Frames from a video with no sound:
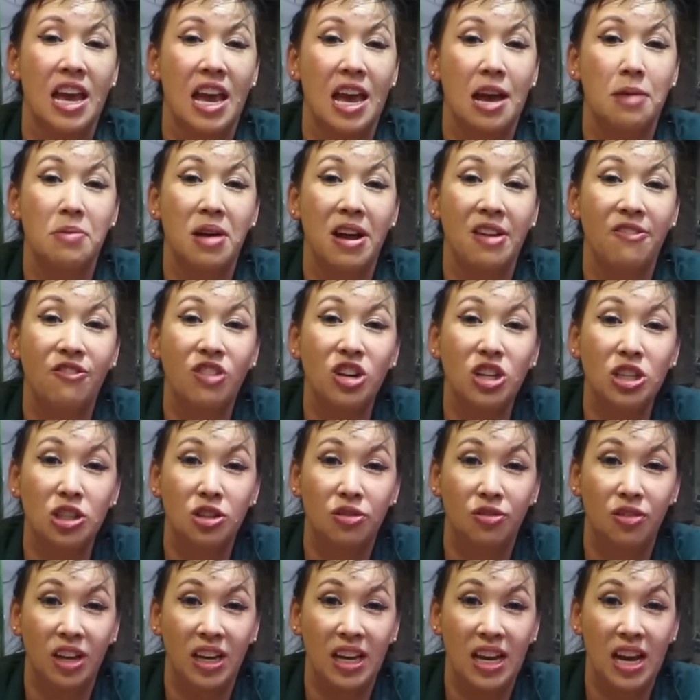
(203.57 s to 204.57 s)
in my
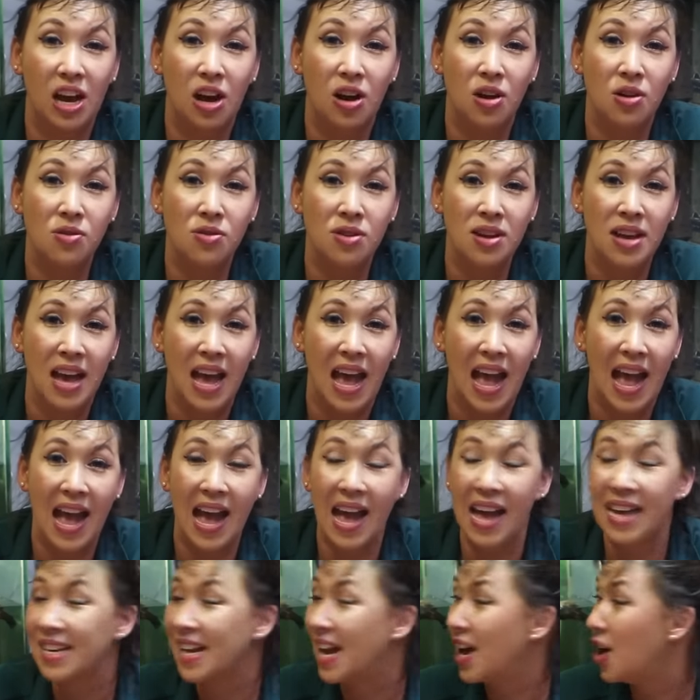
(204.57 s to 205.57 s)
first video
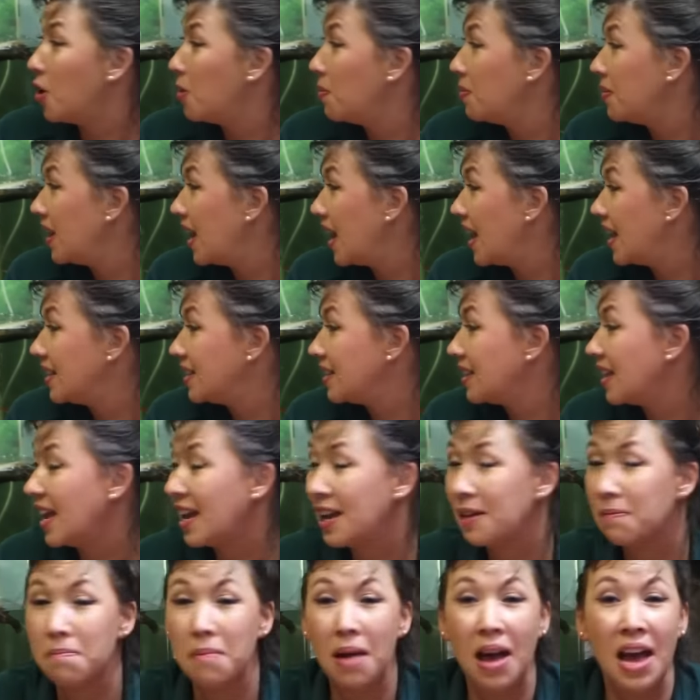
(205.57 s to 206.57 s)
and I hope you guys
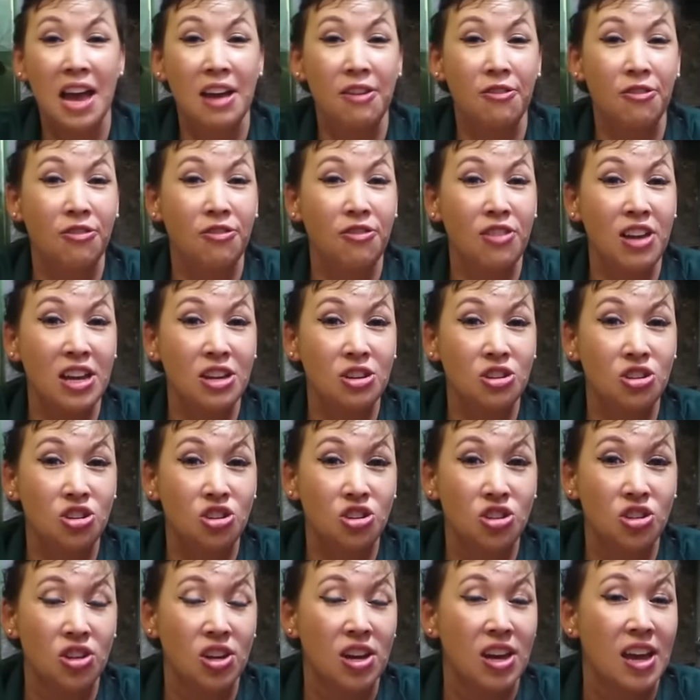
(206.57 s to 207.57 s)
like my
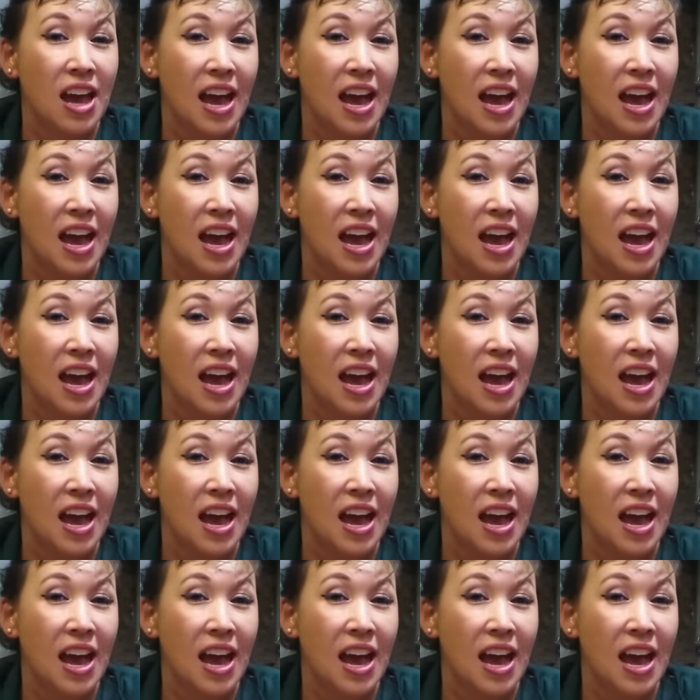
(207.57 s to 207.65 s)
fish.